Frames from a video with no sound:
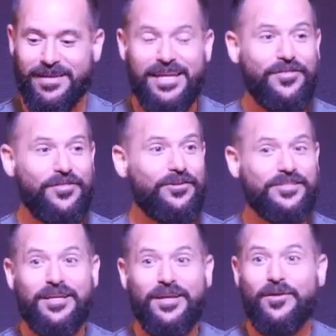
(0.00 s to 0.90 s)

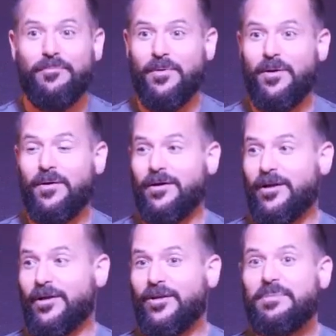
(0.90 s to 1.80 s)
there's uh, uh,
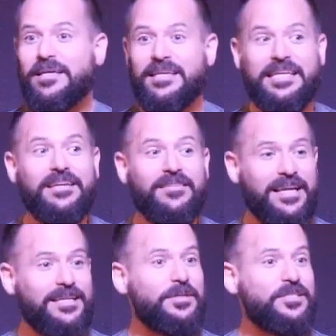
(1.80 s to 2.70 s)
going to be a heal, like
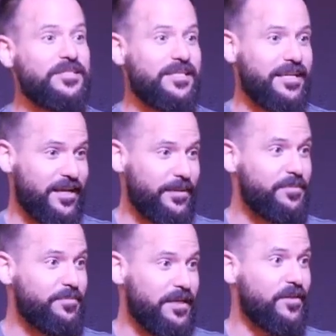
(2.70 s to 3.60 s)
I mentioned, the second coming
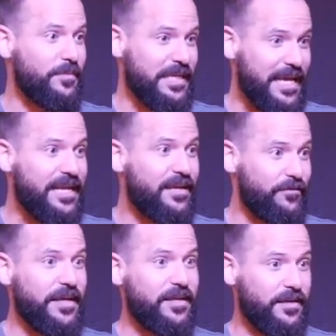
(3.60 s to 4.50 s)
being the beginning of
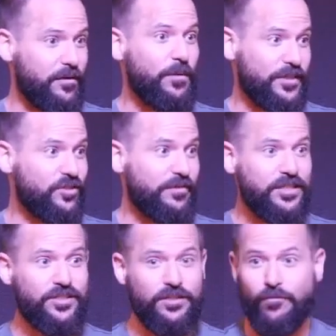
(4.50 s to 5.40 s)
like a
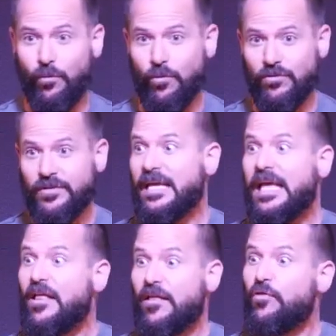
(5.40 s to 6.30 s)
restoration of the world.
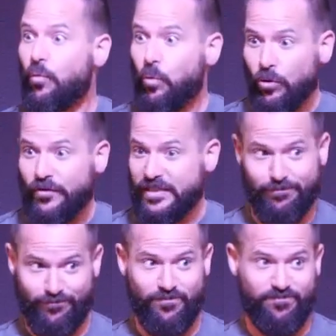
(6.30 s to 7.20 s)
The world is
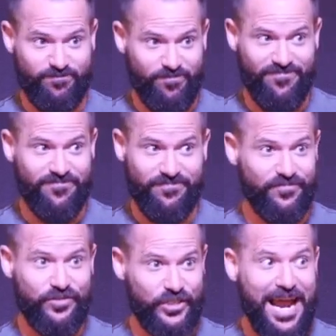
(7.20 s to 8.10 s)

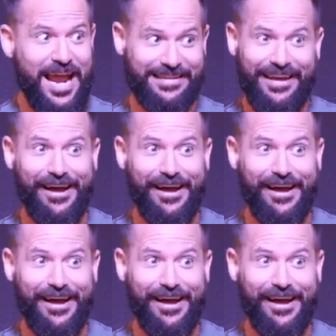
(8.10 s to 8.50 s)
jacked up.